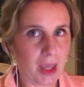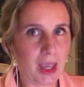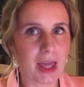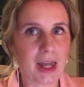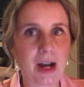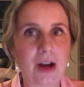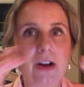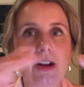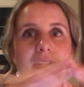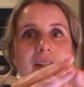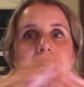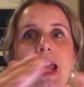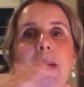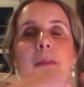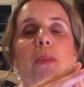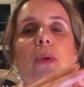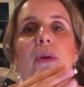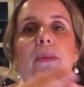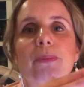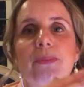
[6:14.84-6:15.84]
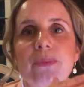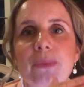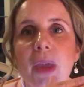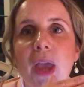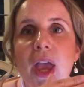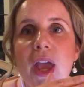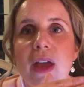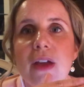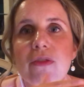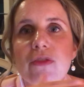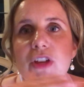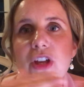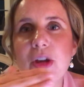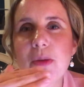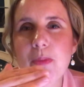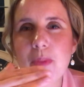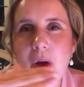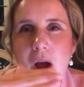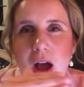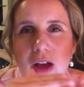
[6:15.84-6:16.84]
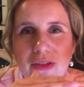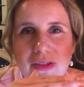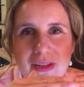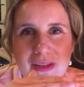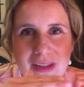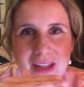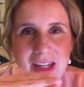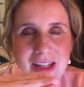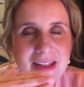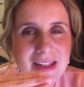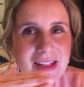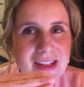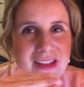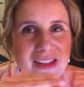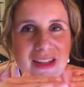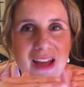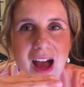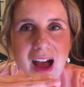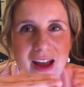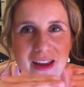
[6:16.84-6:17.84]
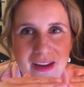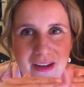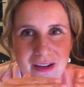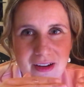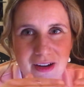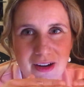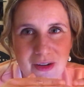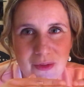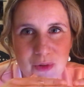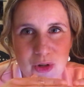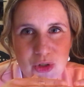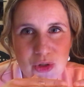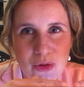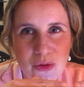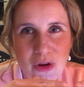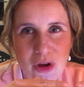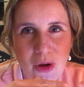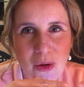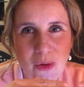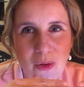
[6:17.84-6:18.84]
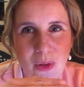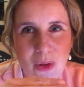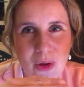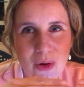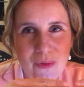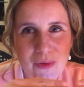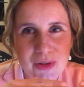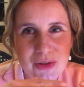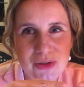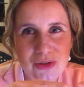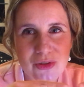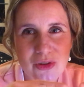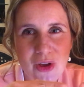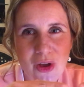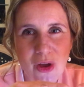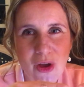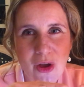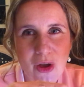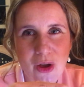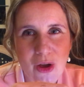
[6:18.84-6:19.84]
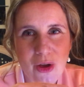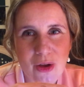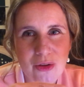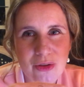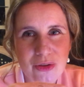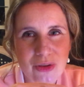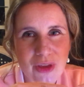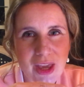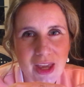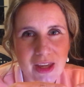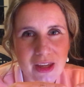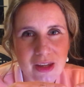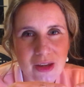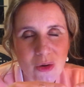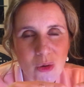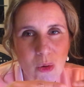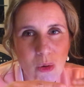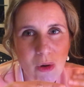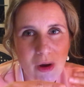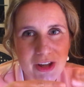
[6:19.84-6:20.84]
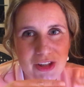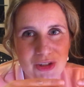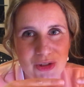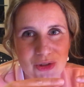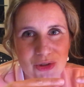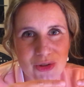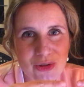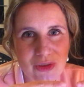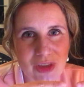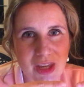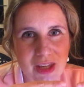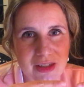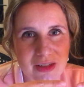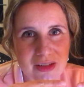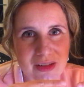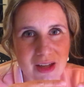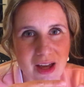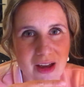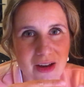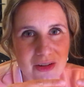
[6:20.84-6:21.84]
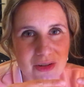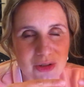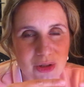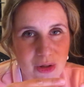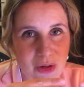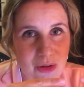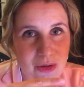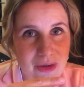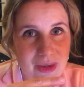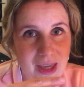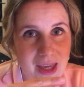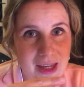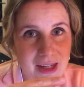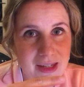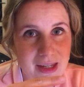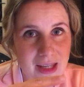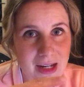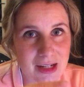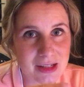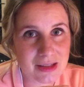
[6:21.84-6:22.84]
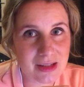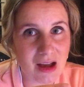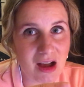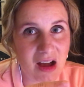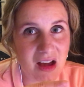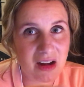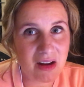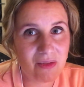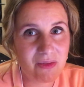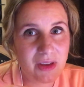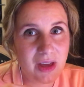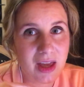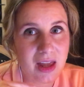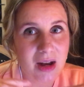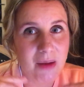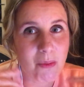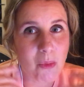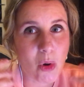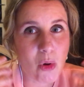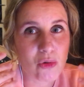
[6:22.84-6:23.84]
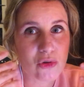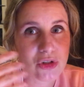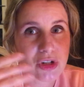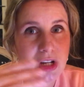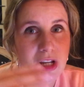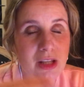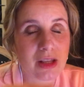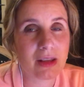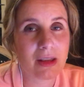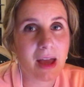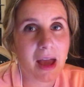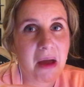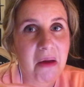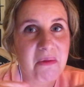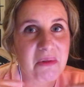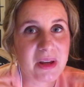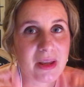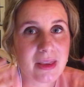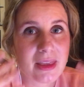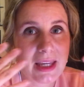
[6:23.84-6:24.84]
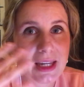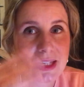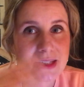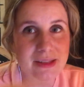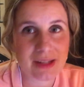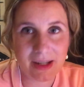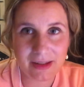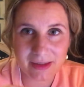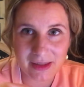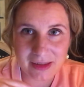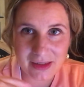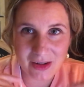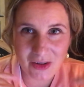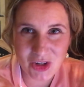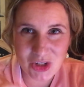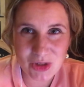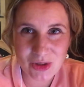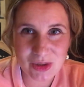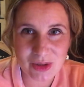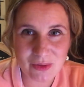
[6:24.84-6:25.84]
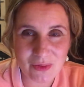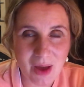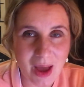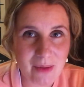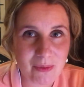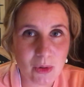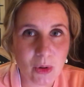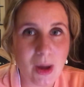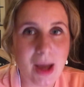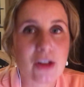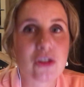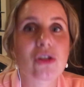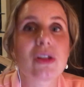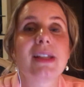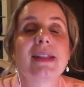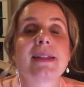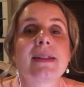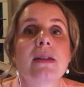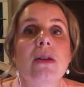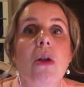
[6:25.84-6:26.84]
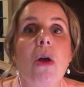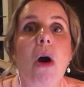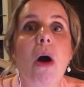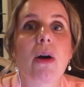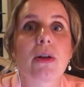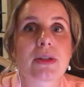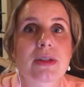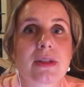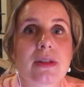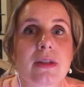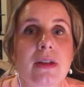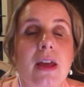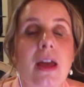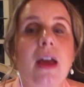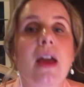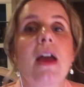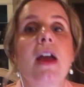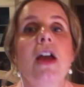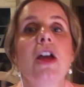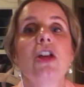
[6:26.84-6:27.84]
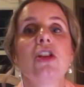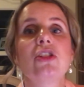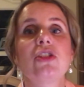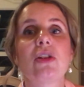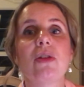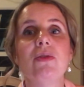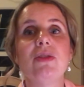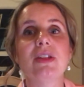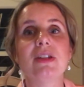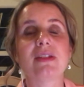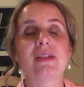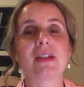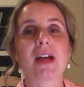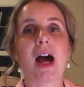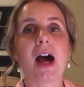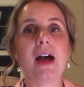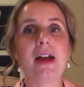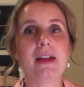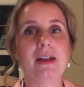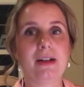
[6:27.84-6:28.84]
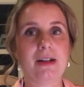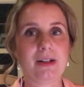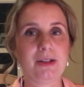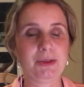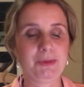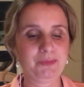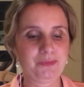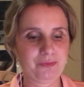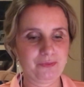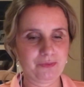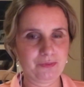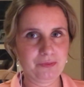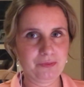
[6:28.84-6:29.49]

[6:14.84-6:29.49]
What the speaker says: Another example, if you're processing desire, which a lot of us think, or I used to think desire is a good thing, and it's kind of an emotion that we think is necessary to survival. Actually, it's not. So desire,